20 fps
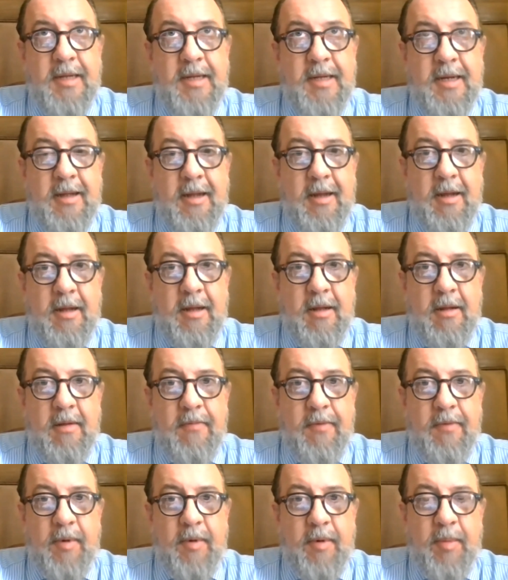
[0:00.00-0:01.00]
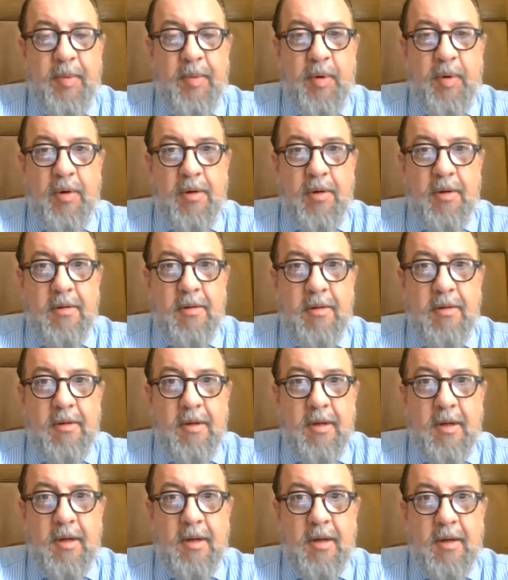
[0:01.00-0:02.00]
I think for a port,
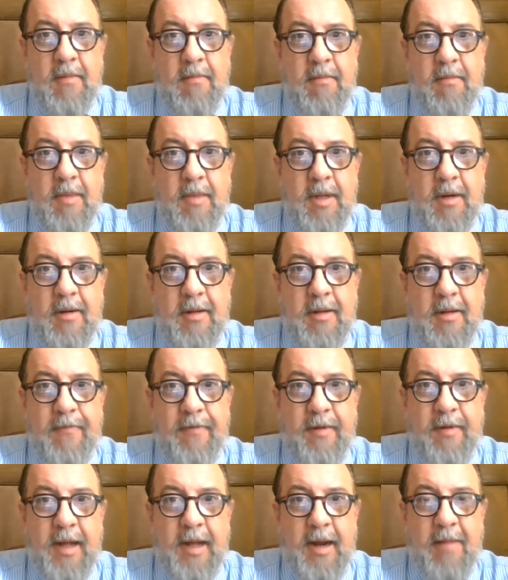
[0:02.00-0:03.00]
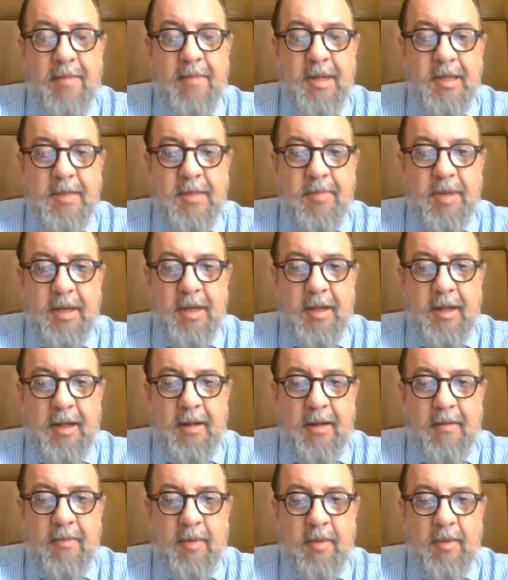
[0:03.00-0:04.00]
there are different elements, but I
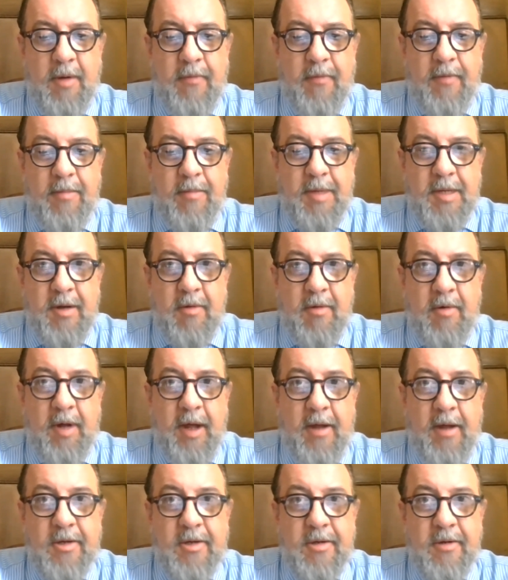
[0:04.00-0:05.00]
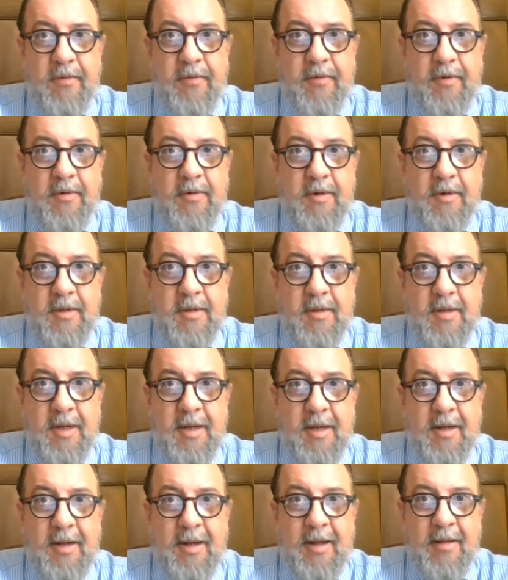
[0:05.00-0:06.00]
think one of them is location, of course,
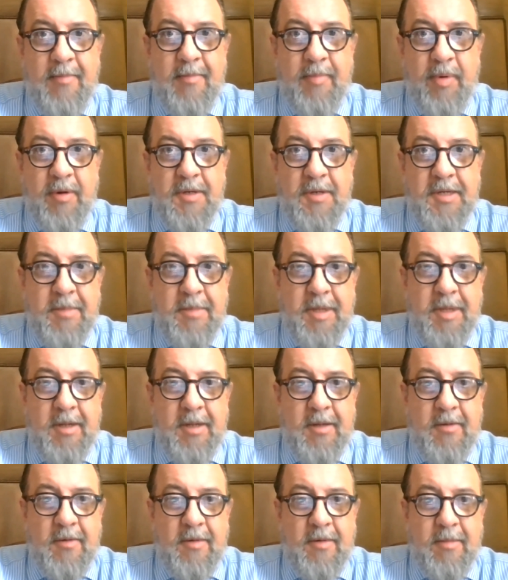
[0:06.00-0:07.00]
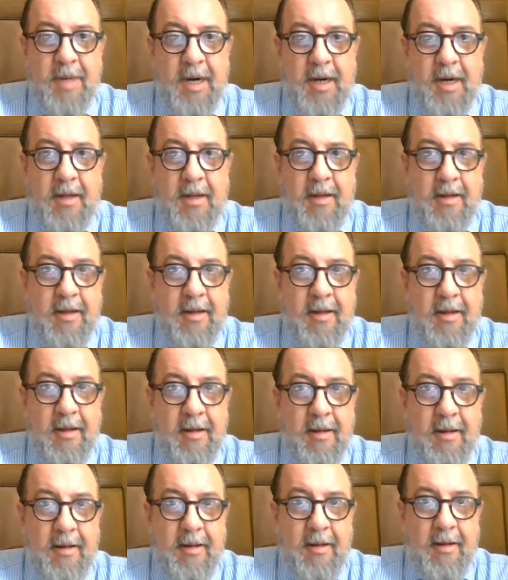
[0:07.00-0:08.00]
and proximity to the market.
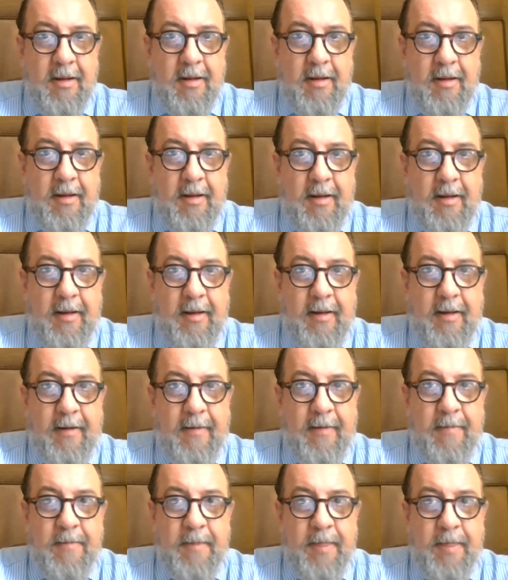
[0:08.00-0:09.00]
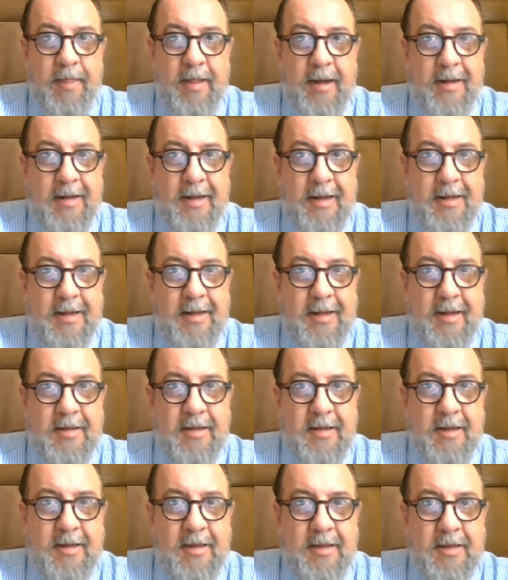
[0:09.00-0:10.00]

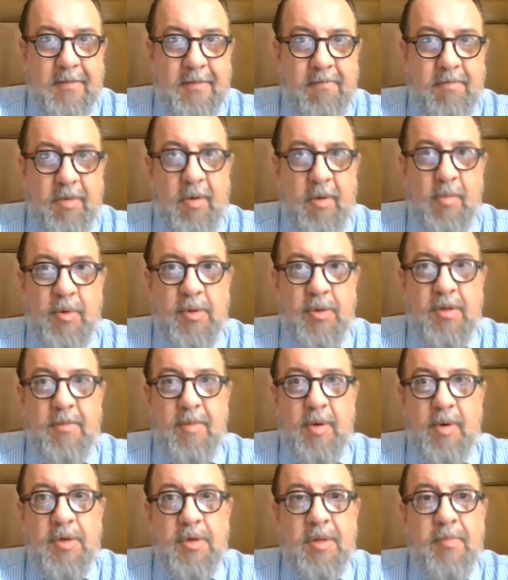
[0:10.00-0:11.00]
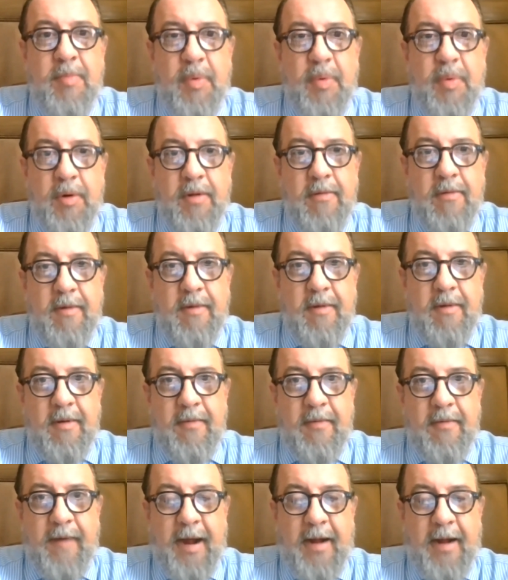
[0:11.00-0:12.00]
That's almost the most important
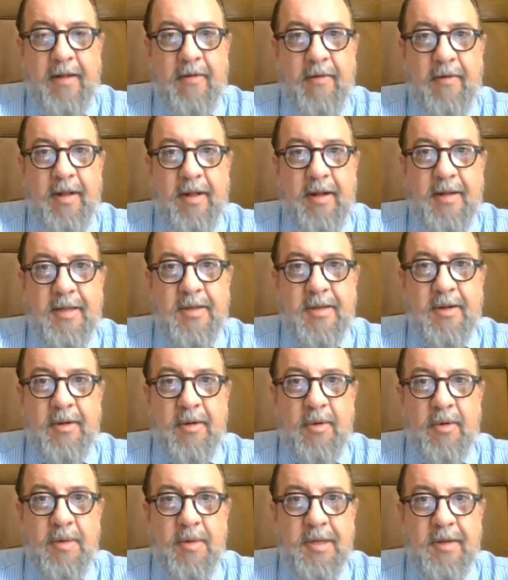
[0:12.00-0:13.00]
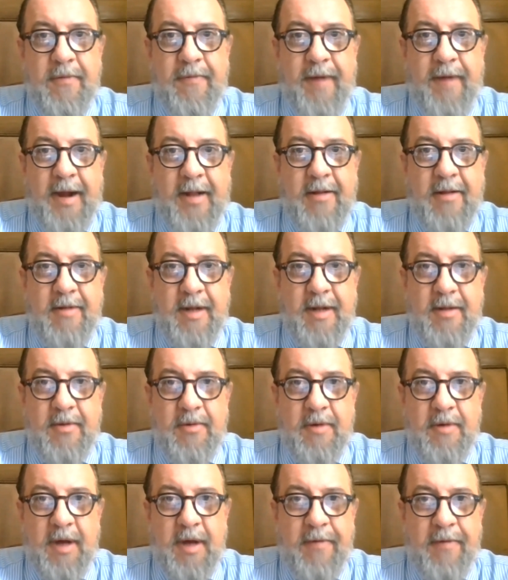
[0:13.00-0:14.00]
factor, and that's not always a factor that
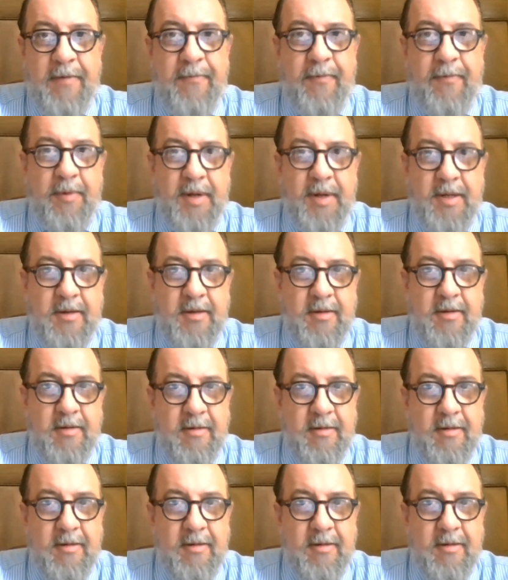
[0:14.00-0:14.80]
you have influence on.